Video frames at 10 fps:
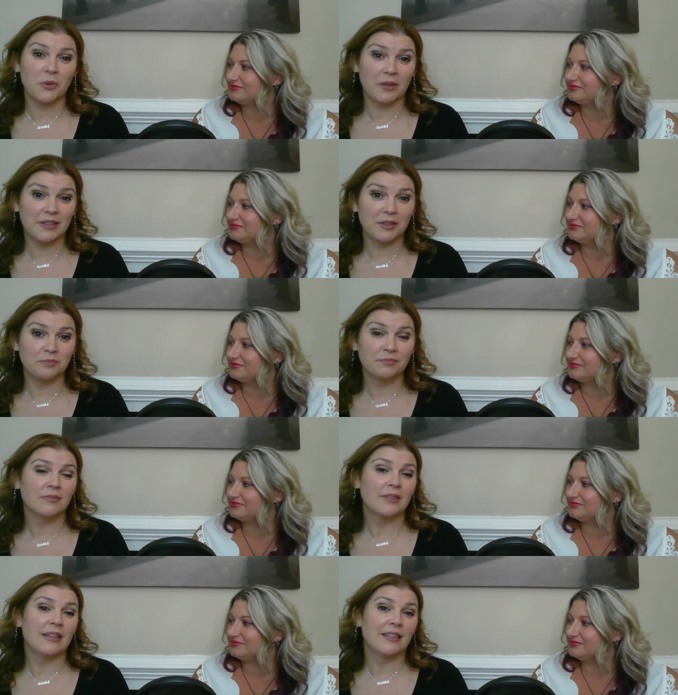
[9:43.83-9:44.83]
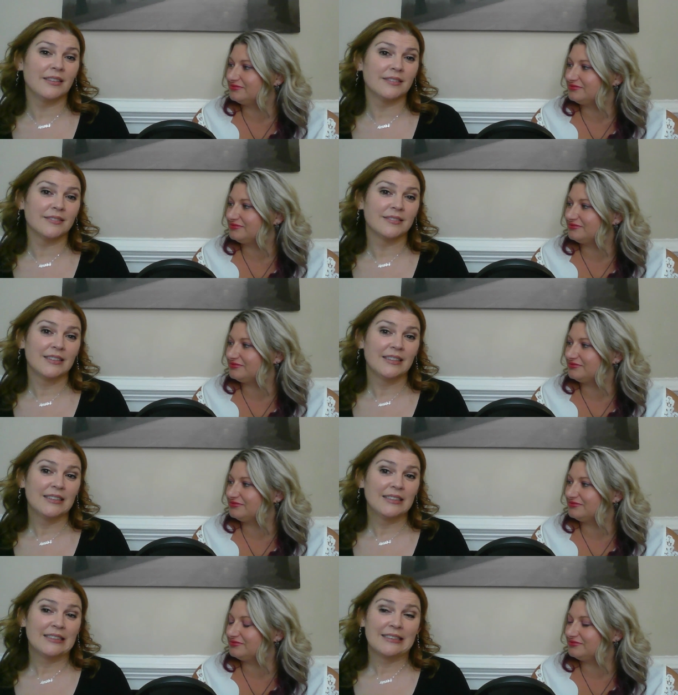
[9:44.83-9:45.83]
Speaker 1: join him and
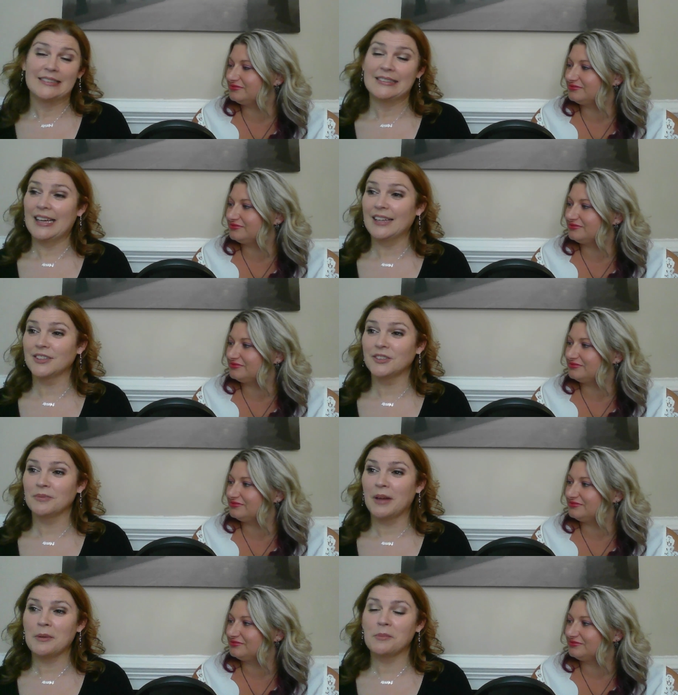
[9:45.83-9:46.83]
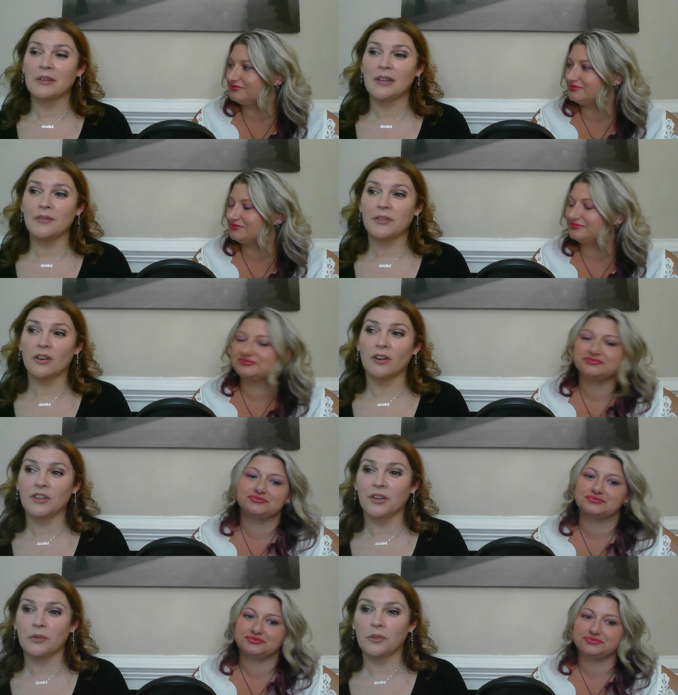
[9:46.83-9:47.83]
I don't know. I mean, but having
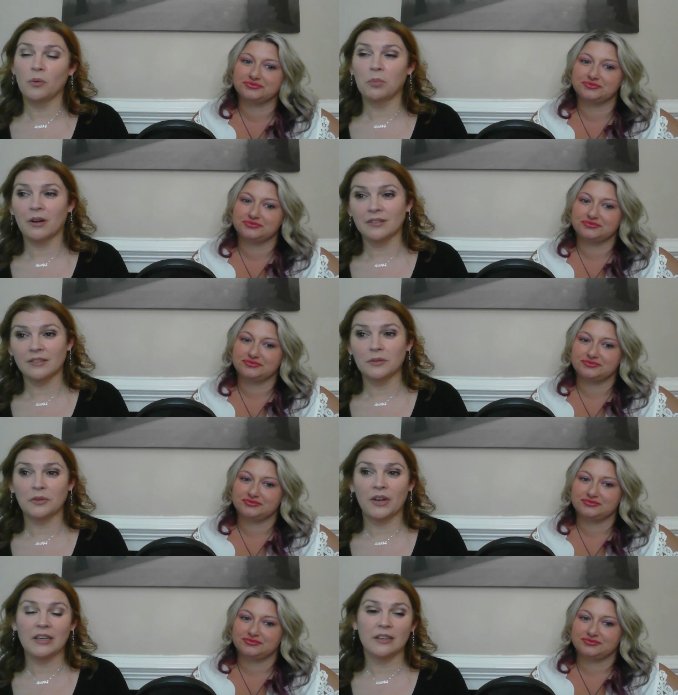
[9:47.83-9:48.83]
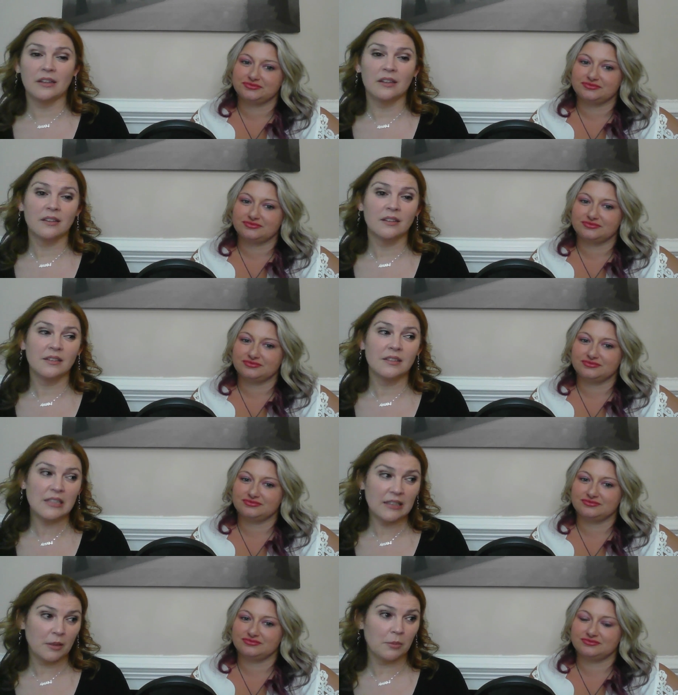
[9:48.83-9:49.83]
already gone through the whole process of creating
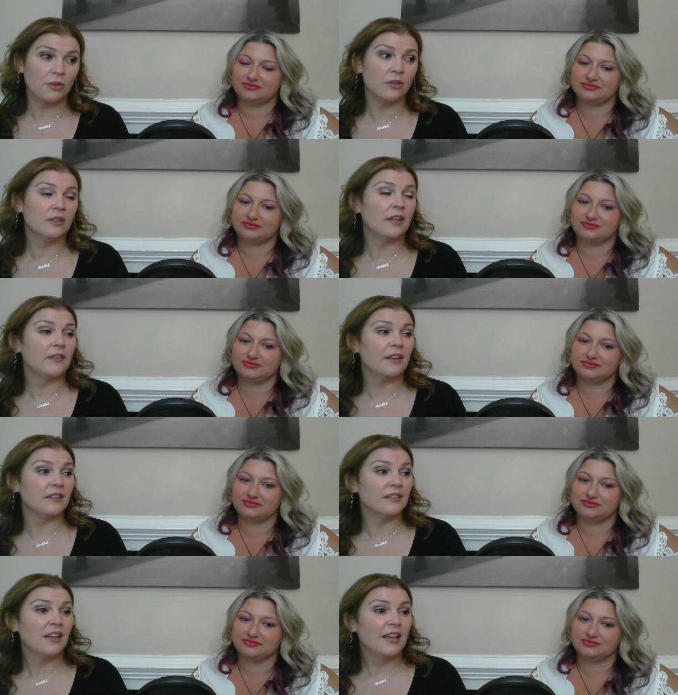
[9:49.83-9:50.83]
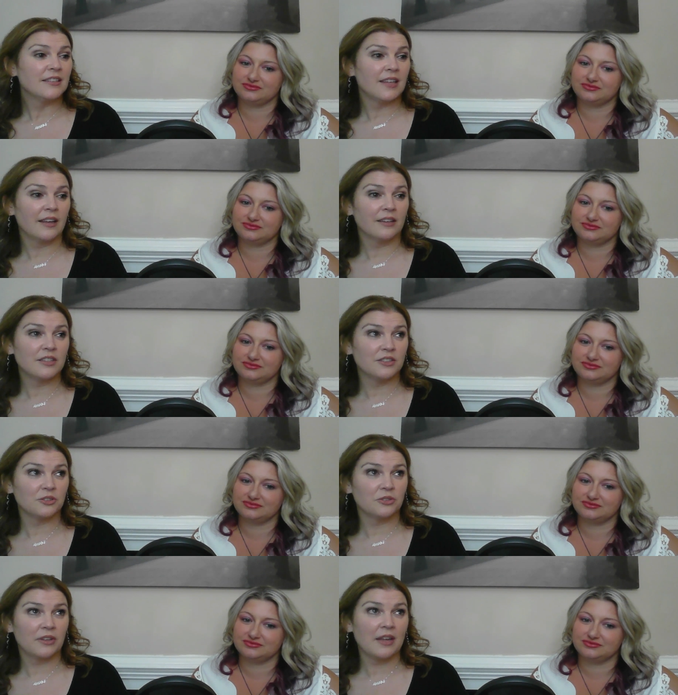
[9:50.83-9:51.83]
D label and then Taeyang
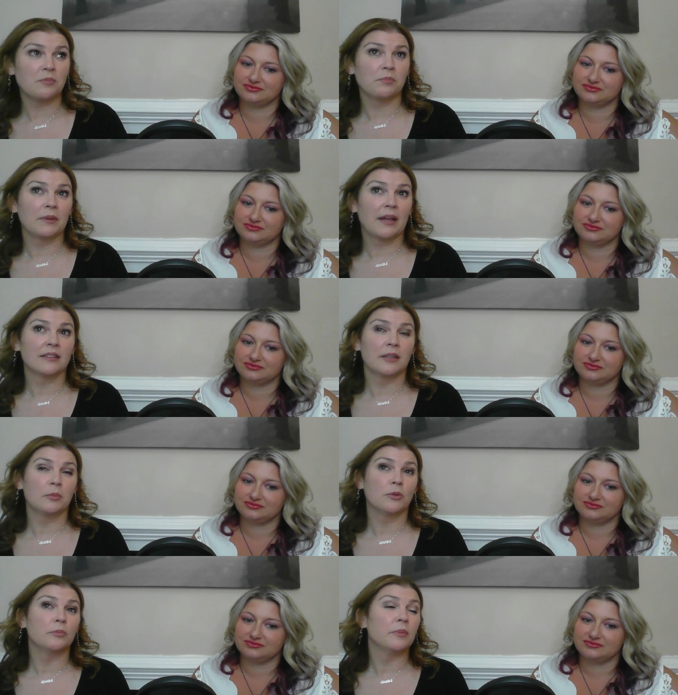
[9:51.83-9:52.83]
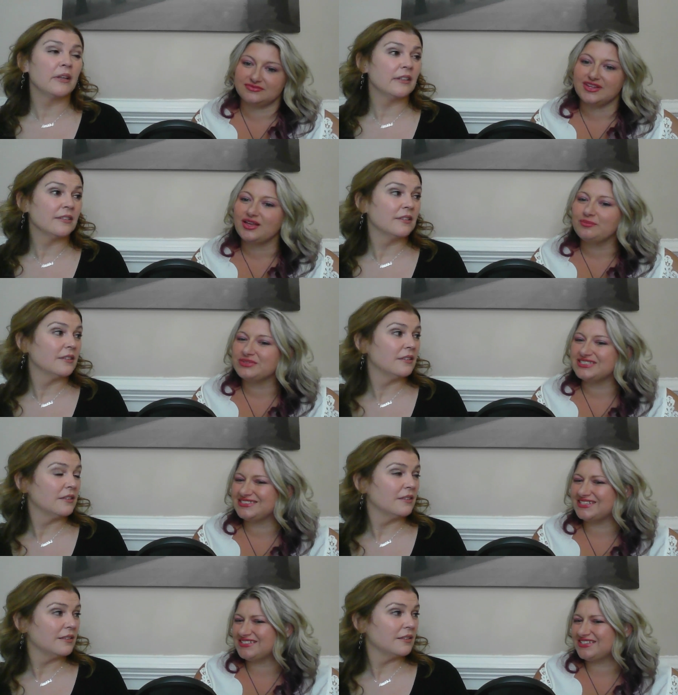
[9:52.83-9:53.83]
didn't create Black Label, but but
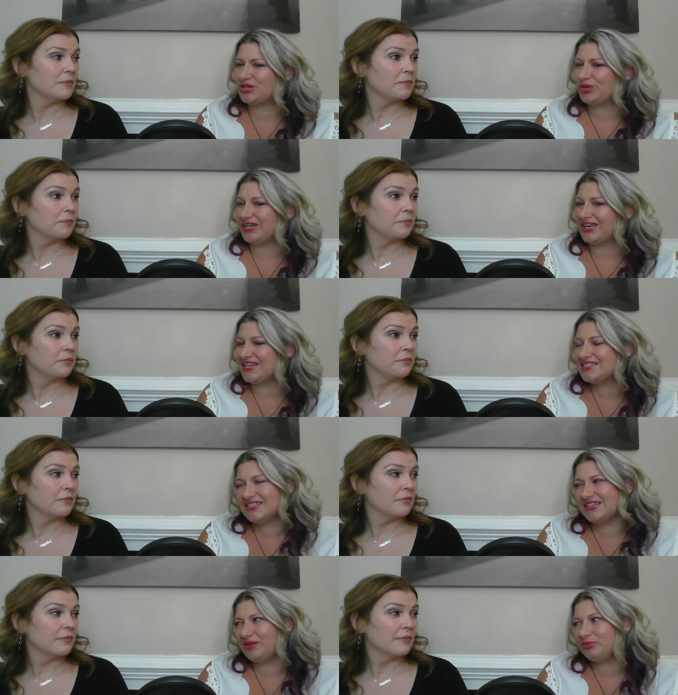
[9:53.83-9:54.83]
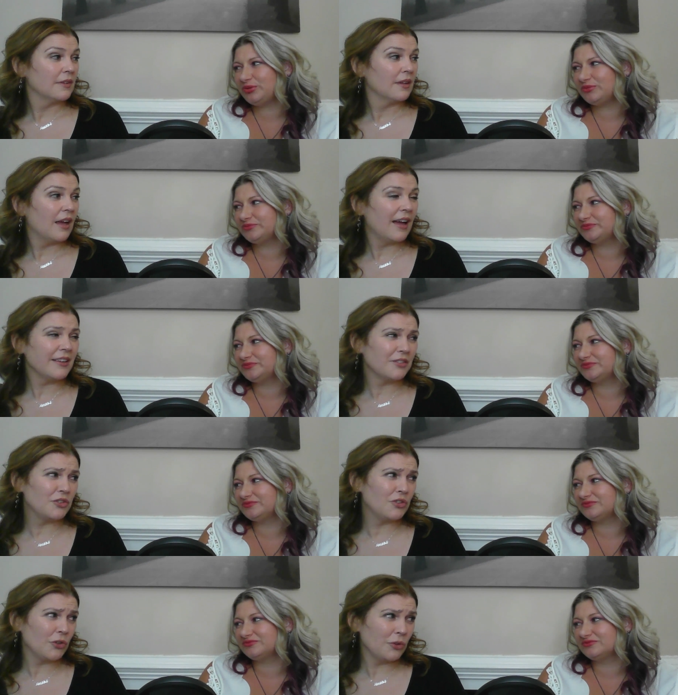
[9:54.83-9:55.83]
did Daesung create D Label? I
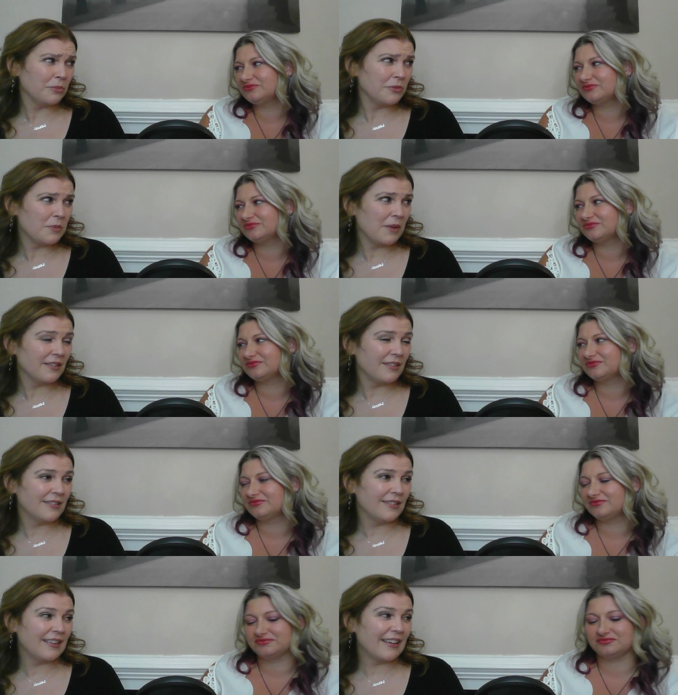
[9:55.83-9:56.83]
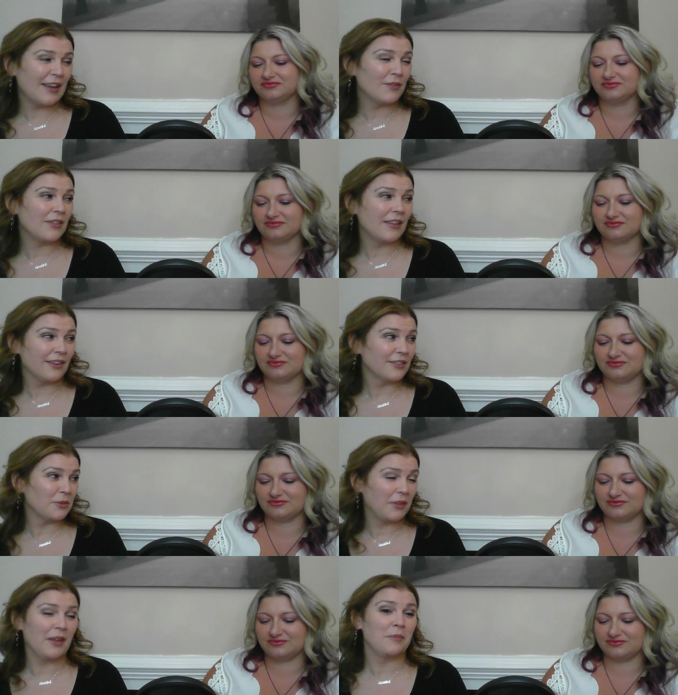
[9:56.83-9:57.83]
assumed because it's like everything else
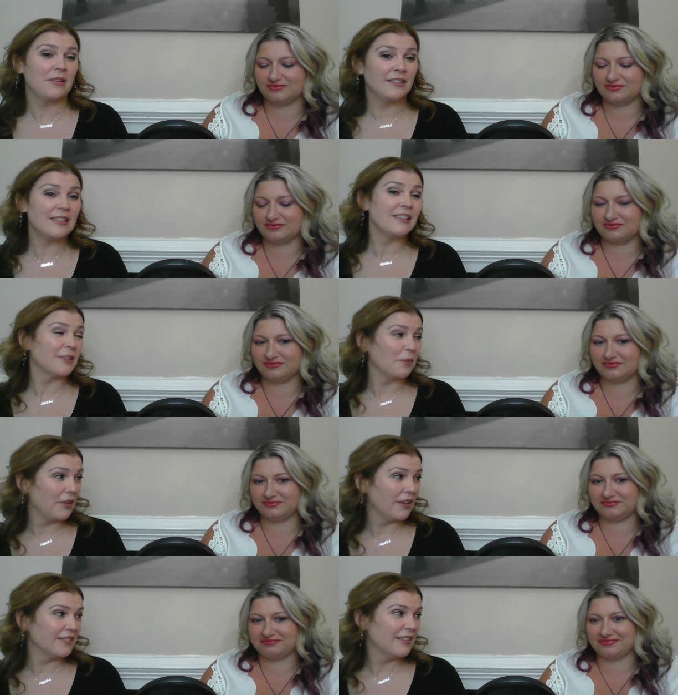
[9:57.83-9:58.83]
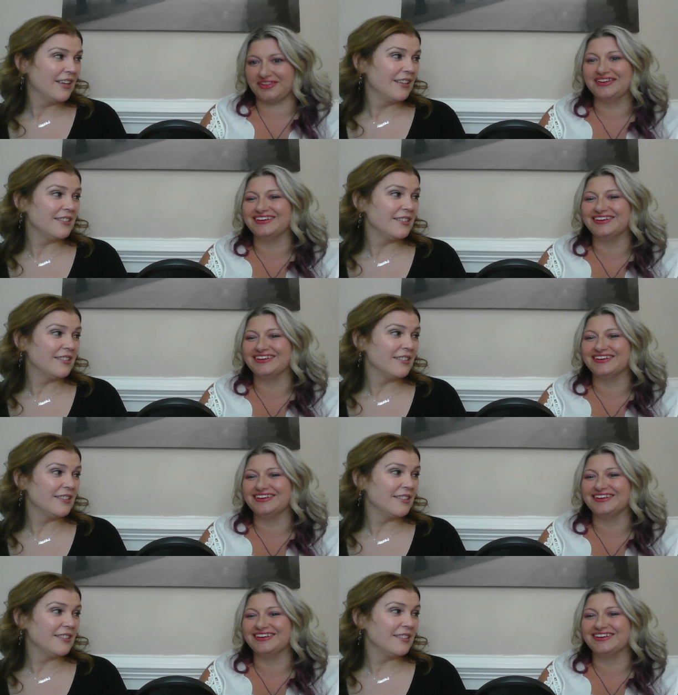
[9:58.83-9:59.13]
with him, it's D something